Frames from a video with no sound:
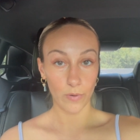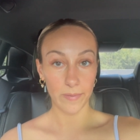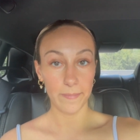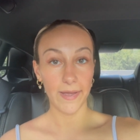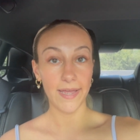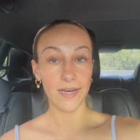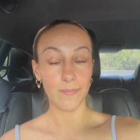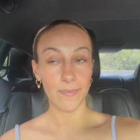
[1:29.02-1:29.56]
we
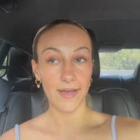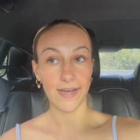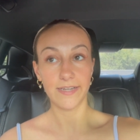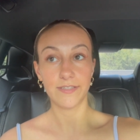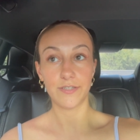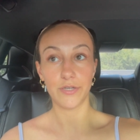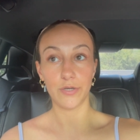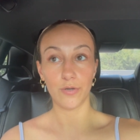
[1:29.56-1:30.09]
made it
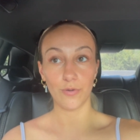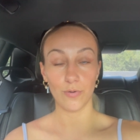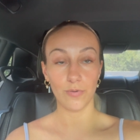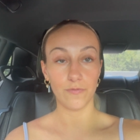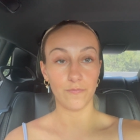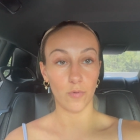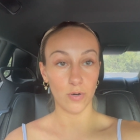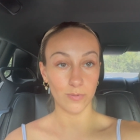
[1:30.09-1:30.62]
back
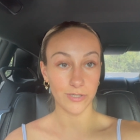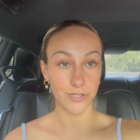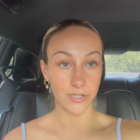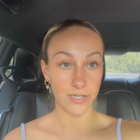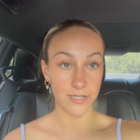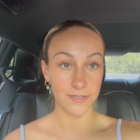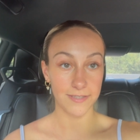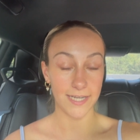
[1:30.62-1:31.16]
to Fort
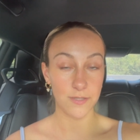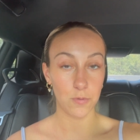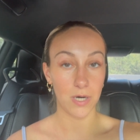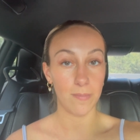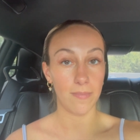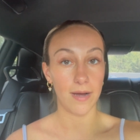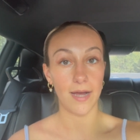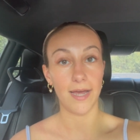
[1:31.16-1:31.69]
Wilderness. That's
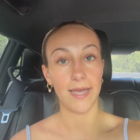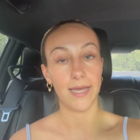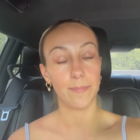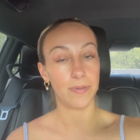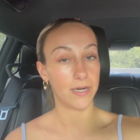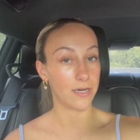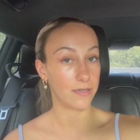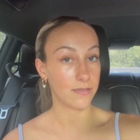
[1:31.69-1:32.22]
where my
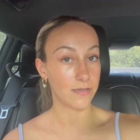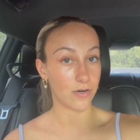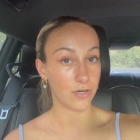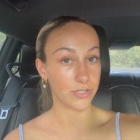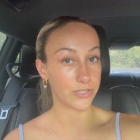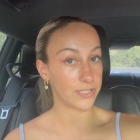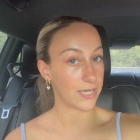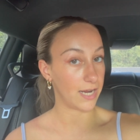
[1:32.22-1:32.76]
parents
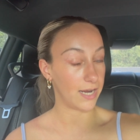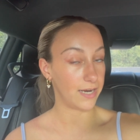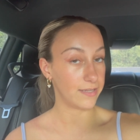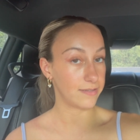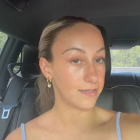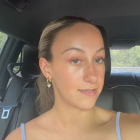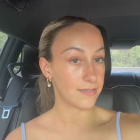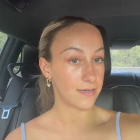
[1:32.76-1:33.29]
are
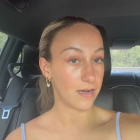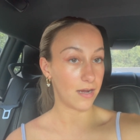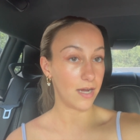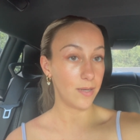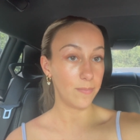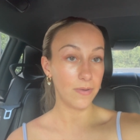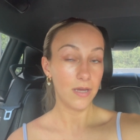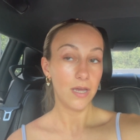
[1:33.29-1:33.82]
staying this
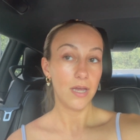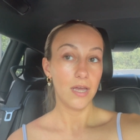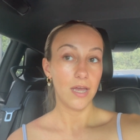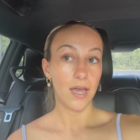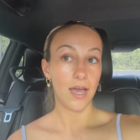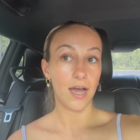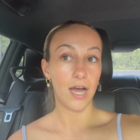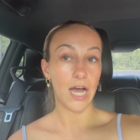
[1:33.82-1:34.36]
time.
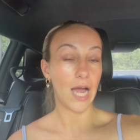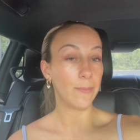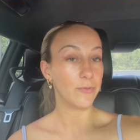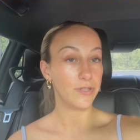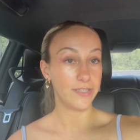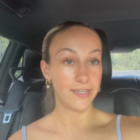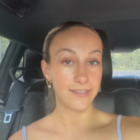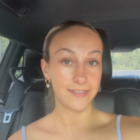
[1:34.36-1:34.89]
Uh, I'm
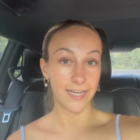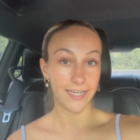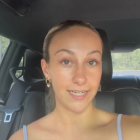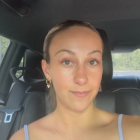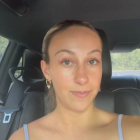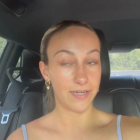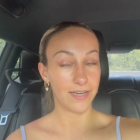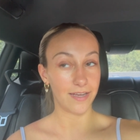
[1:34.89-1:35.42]
really
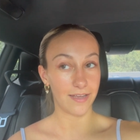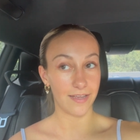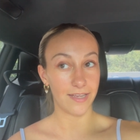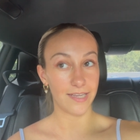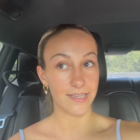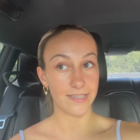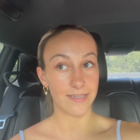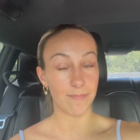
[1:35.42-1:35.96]
excited
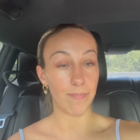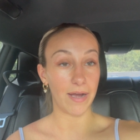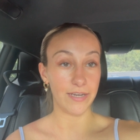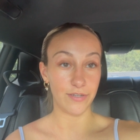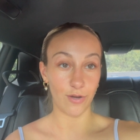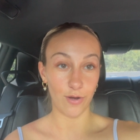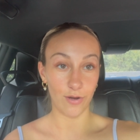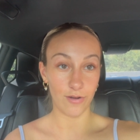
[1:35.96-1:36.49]
because my
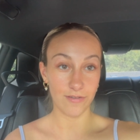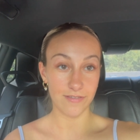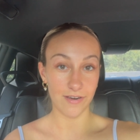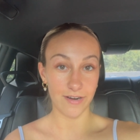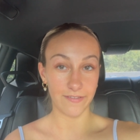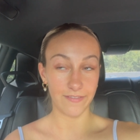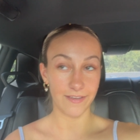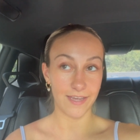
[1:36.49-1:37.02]
dogs
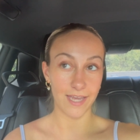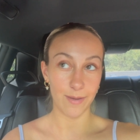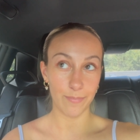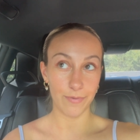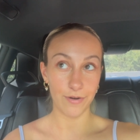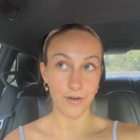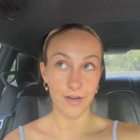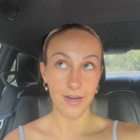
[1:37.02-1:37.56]
are in the
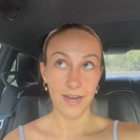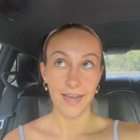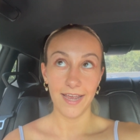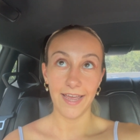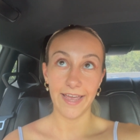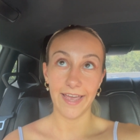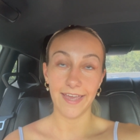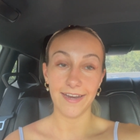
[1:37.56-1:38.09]
camper
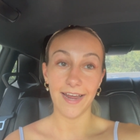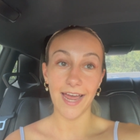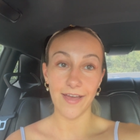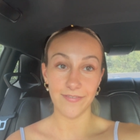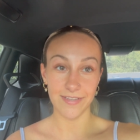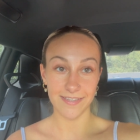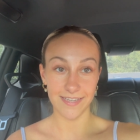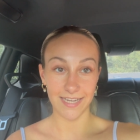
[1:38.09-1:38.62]
and I
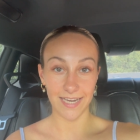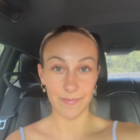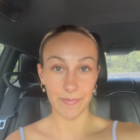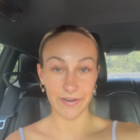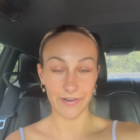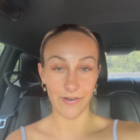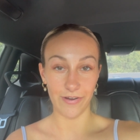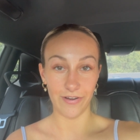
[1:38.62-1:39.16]
haven't seen my
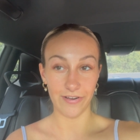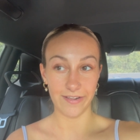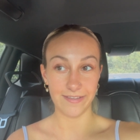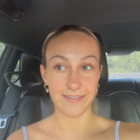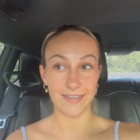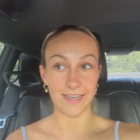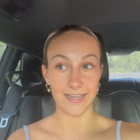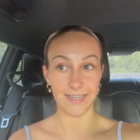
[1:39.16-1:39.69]

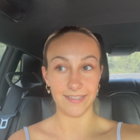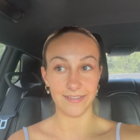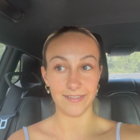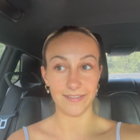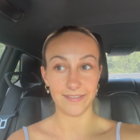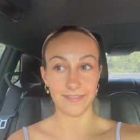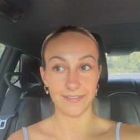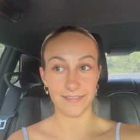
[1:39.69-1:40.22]
dogs
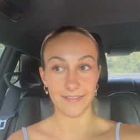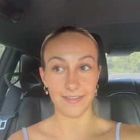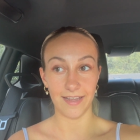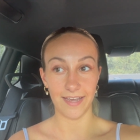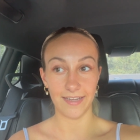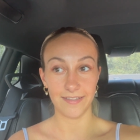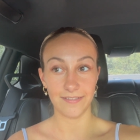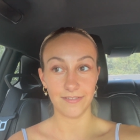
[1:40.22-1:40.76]
in
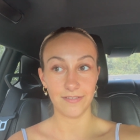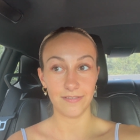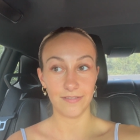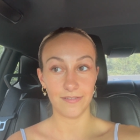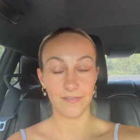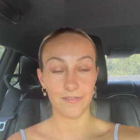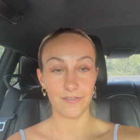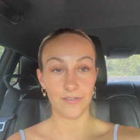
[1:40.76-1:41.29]
like
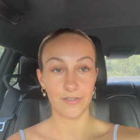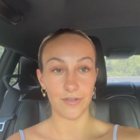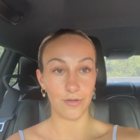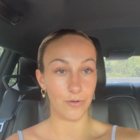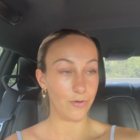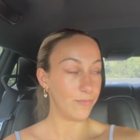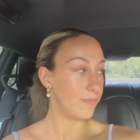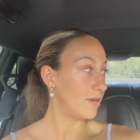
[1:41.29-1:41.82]

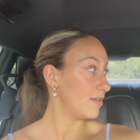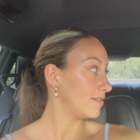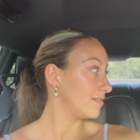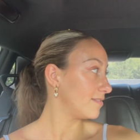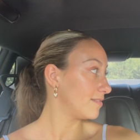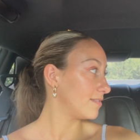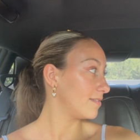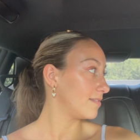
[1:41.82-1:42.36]
two
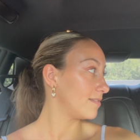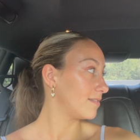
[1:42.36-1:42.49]
months.